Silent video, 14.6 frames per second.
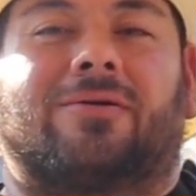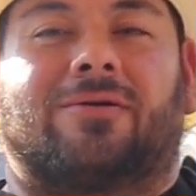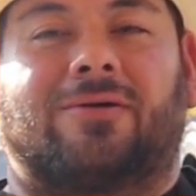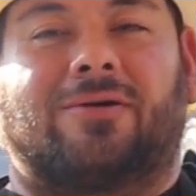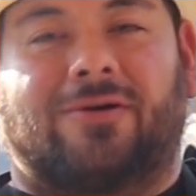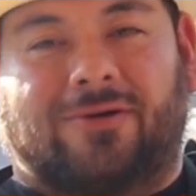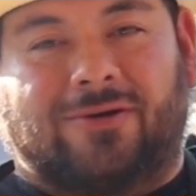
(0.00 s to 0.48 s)

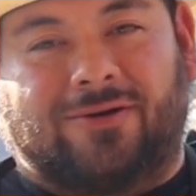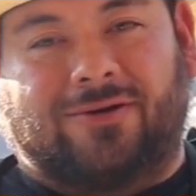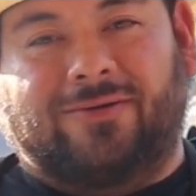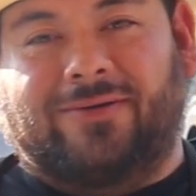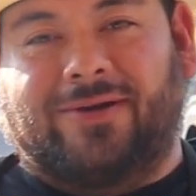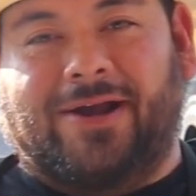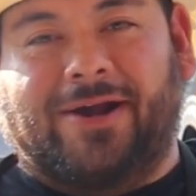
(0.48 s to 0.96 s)

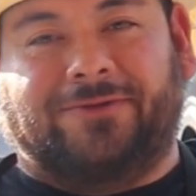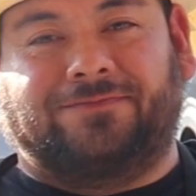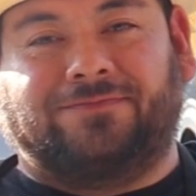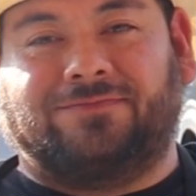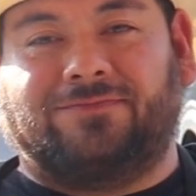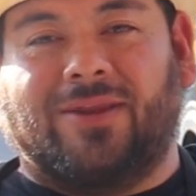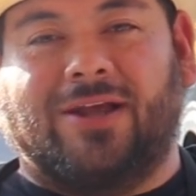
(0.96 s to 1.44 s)
Oh man,
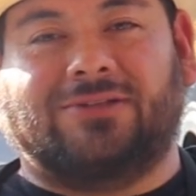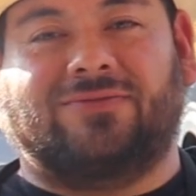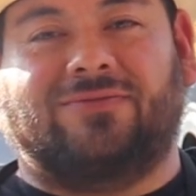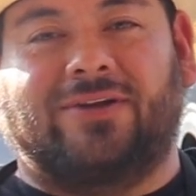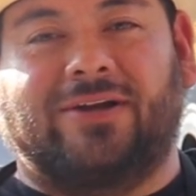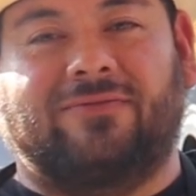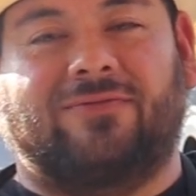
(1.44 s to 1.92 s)
that's
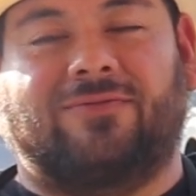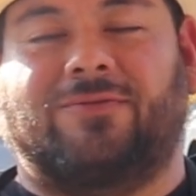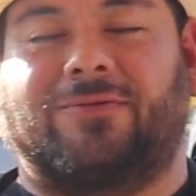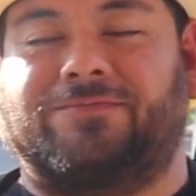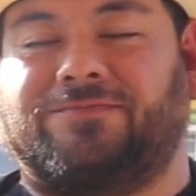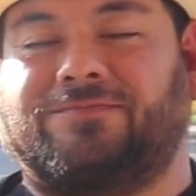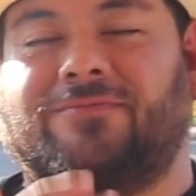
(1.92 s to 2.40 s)

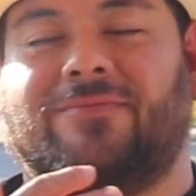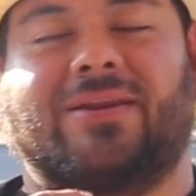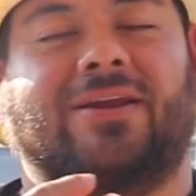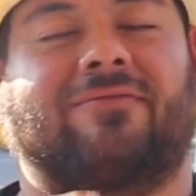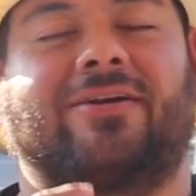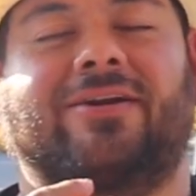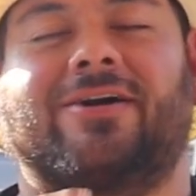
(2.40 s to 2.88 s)
flavorful.
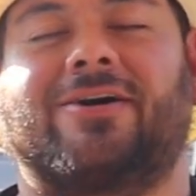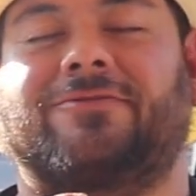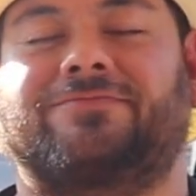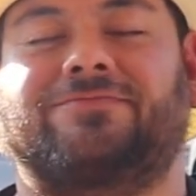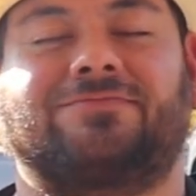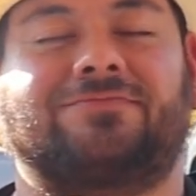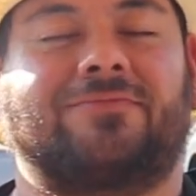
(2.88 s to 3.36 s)
Like right now,